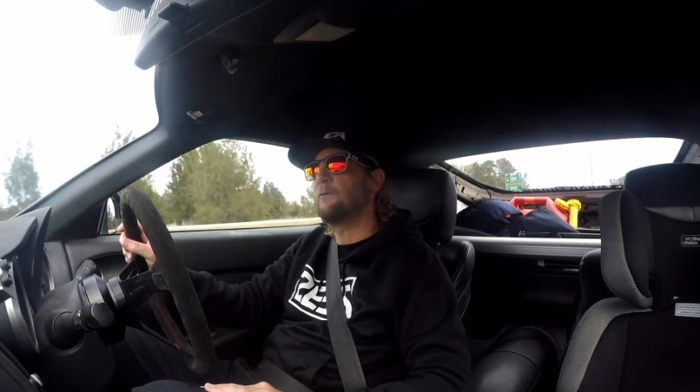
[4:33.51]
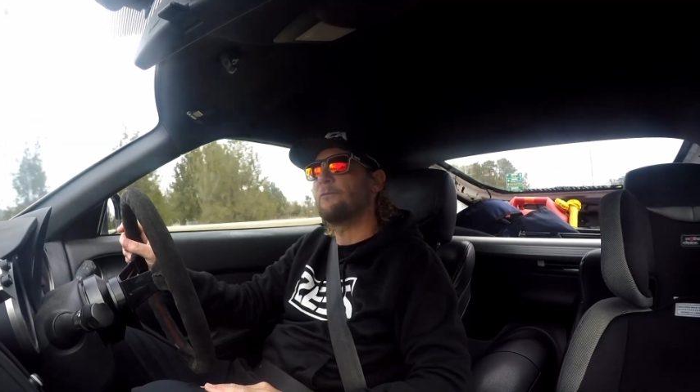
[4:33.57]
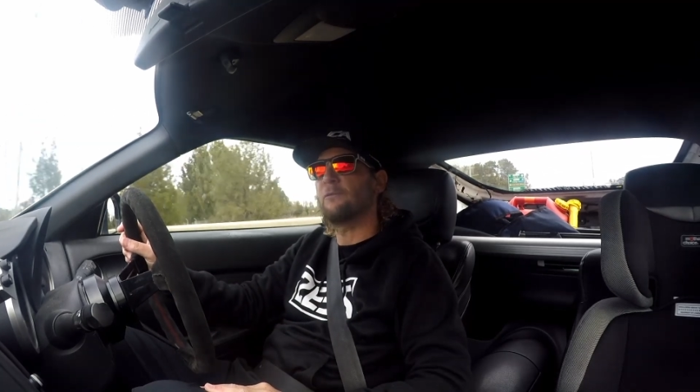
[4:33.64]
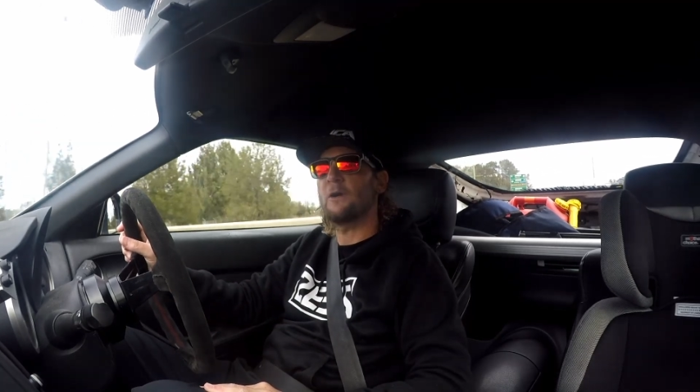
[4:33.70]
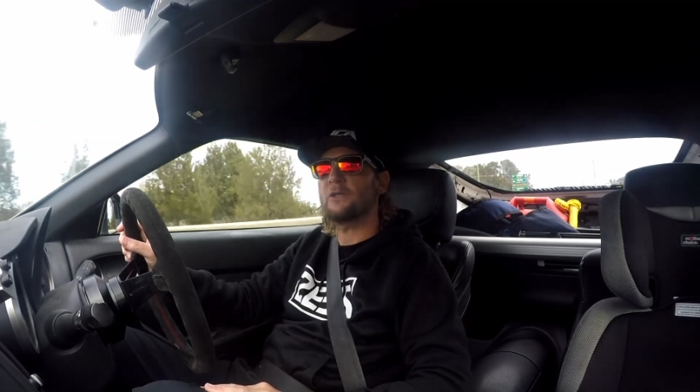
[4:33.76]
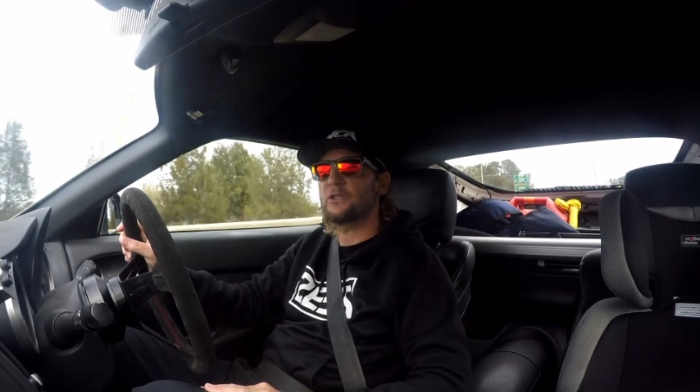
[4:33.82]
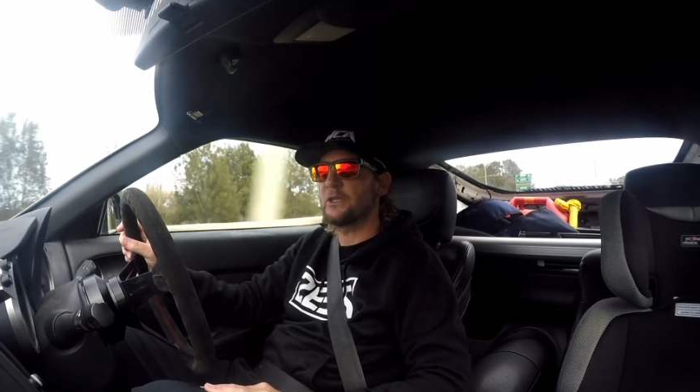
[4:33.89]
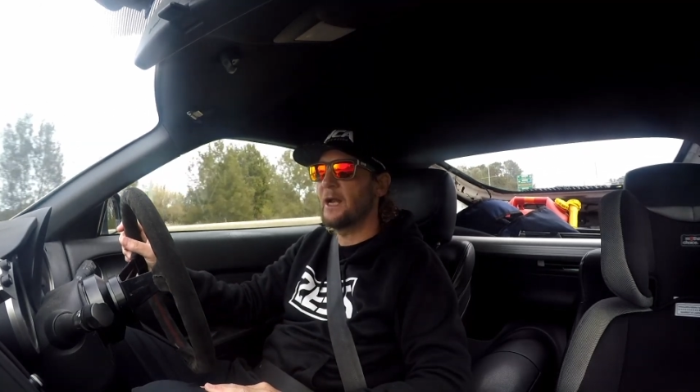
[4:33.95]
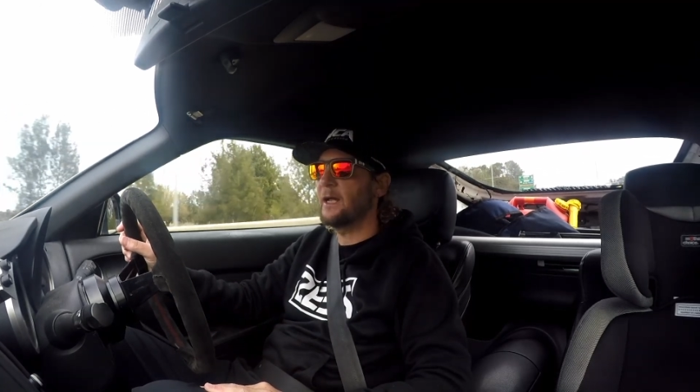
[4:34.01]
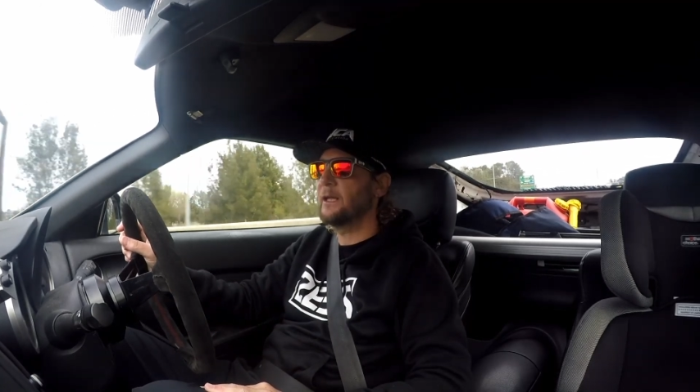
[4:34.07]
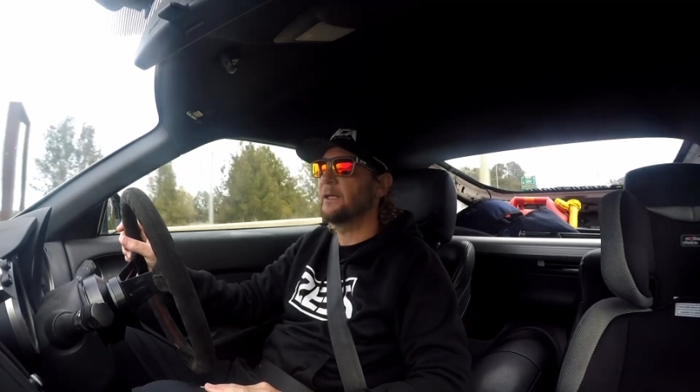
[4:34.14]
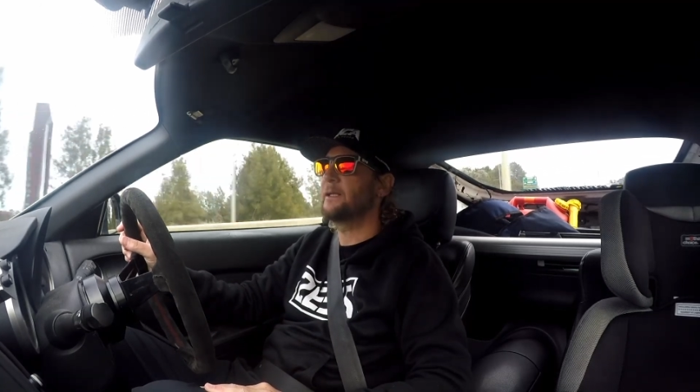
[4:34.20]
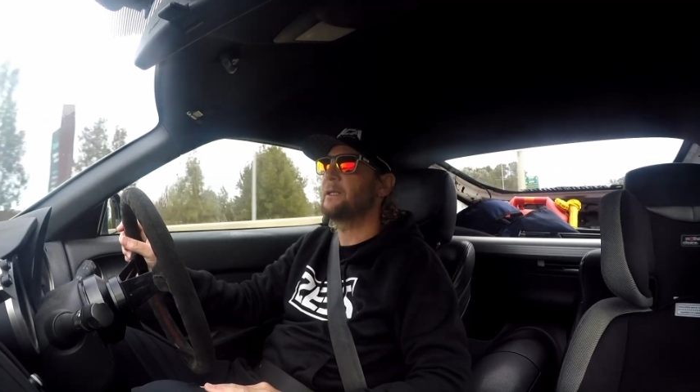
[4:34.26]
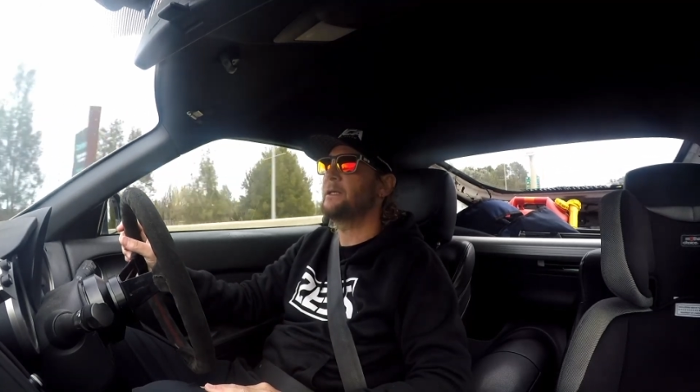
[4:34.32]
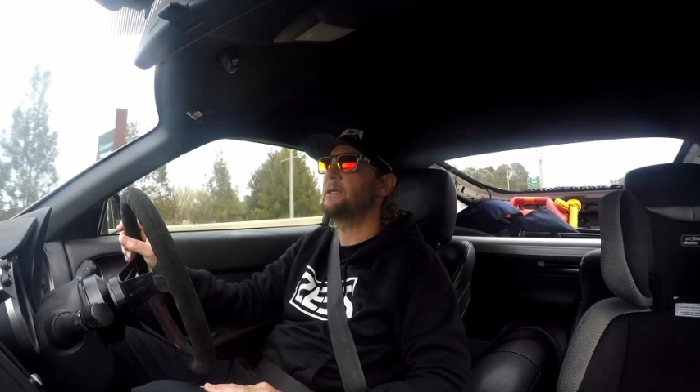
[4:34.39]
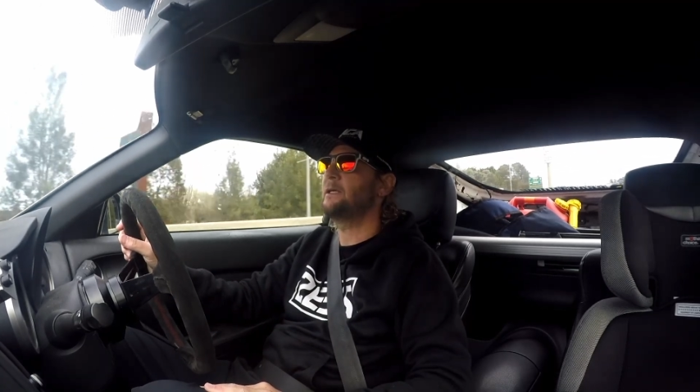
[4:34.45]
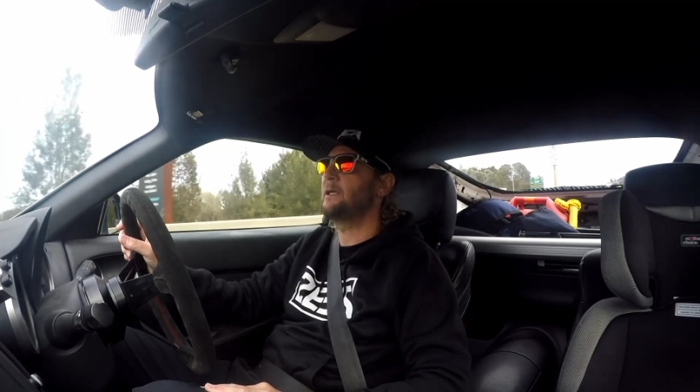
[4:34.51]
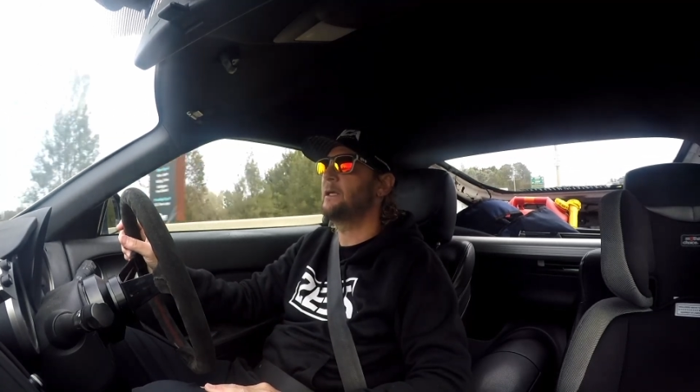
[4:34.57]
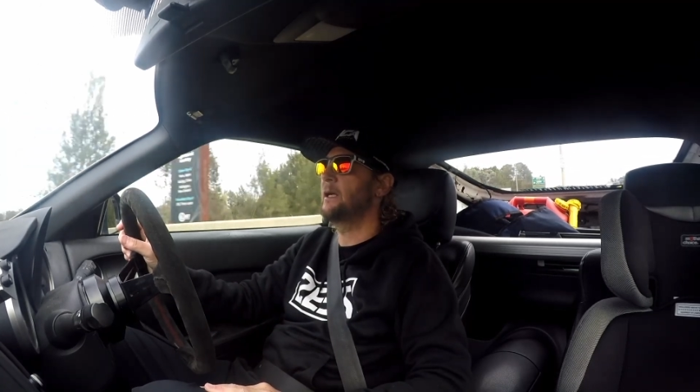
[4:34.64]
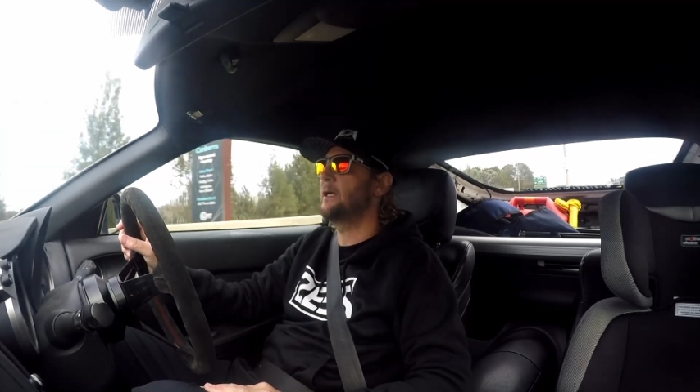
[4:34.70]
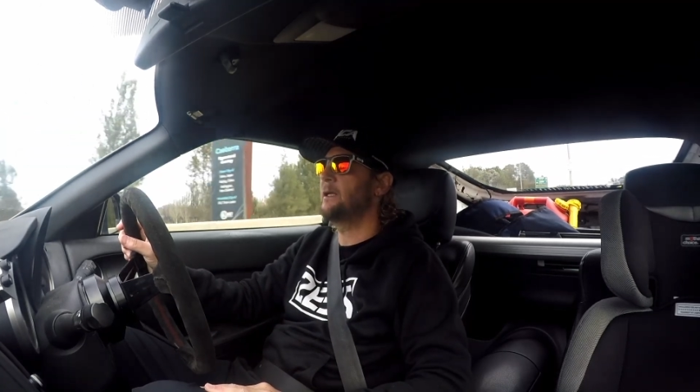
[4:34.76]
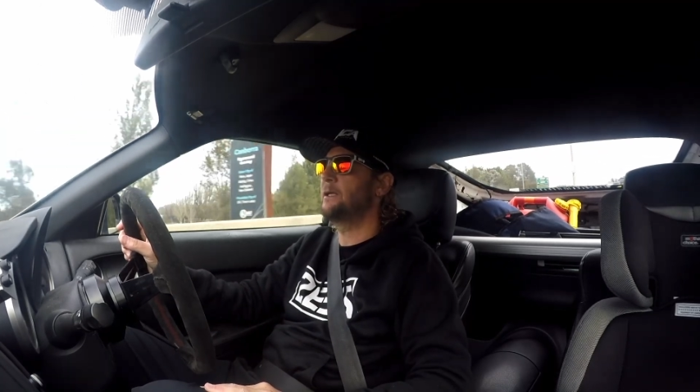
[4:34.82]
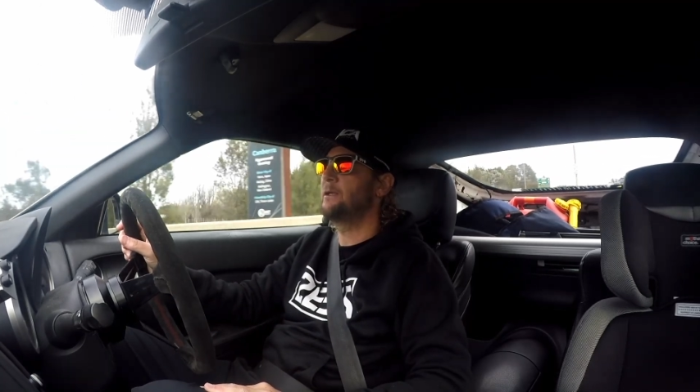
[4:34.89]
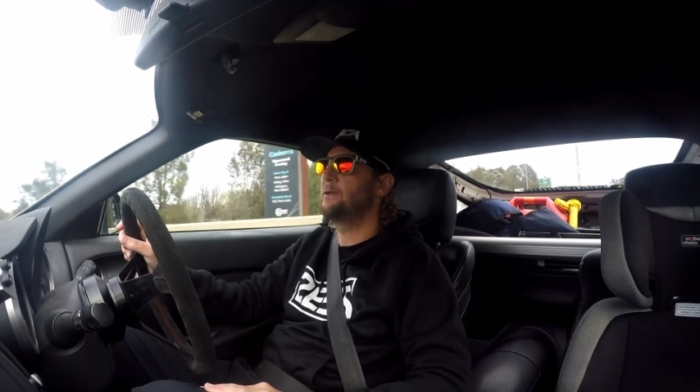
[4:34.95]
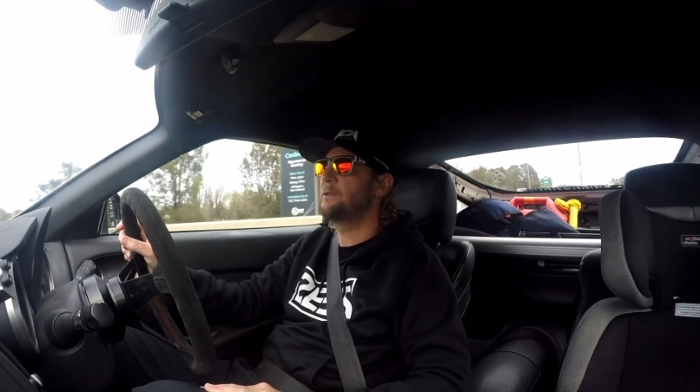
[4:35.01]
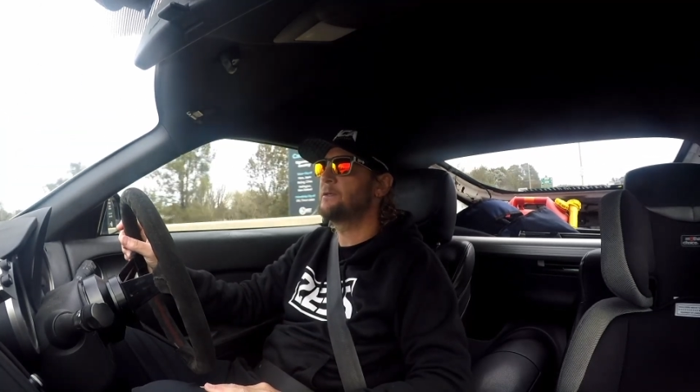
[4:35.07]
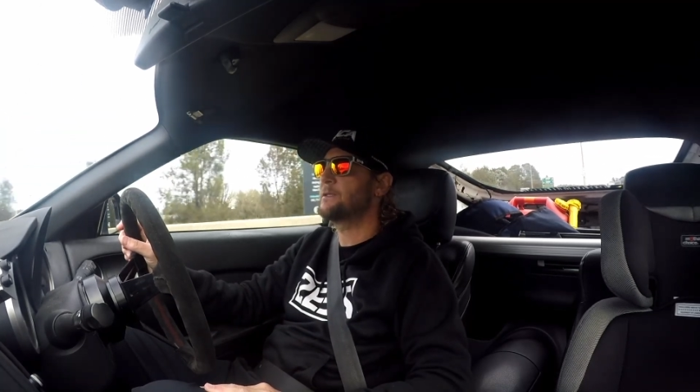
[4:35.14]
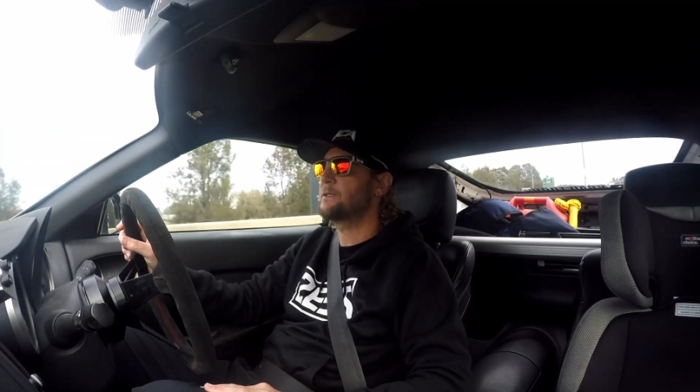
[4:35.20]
functionality and